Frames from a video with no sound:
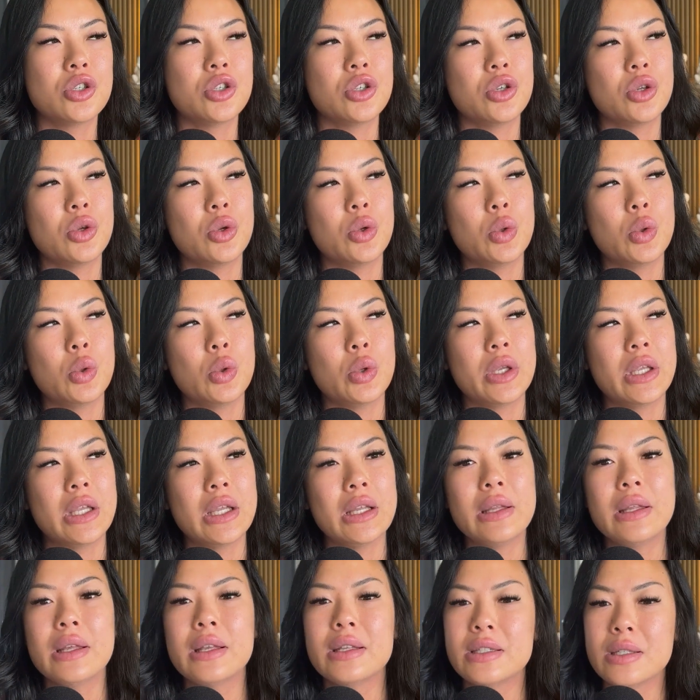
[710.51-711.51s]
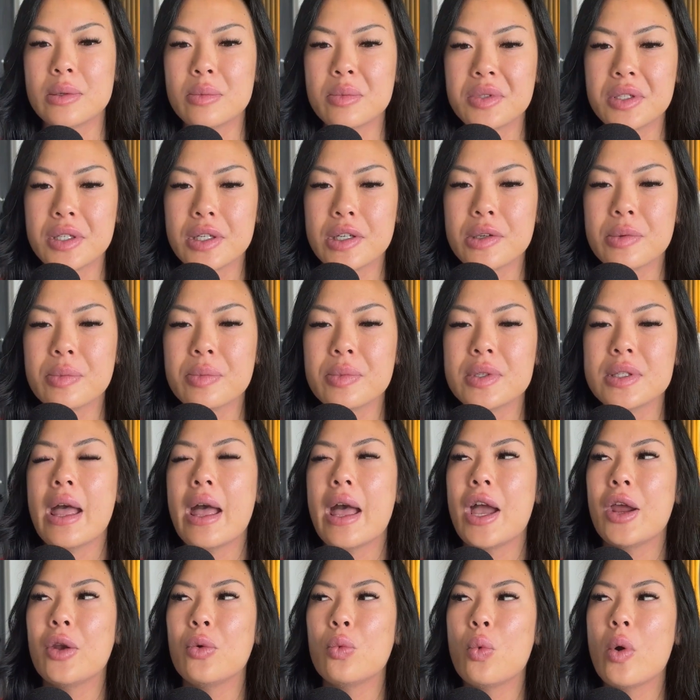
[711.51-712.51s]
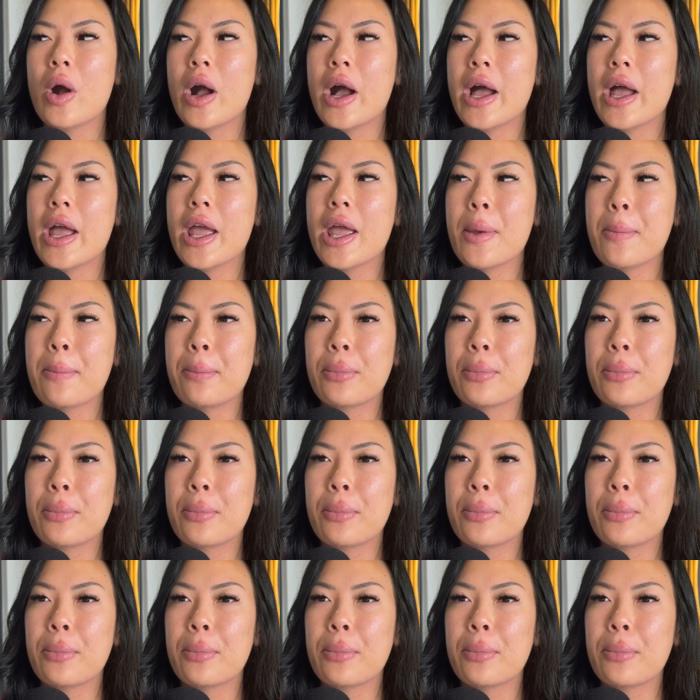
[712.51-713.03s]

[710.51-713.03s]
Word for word: to healing symptoms and why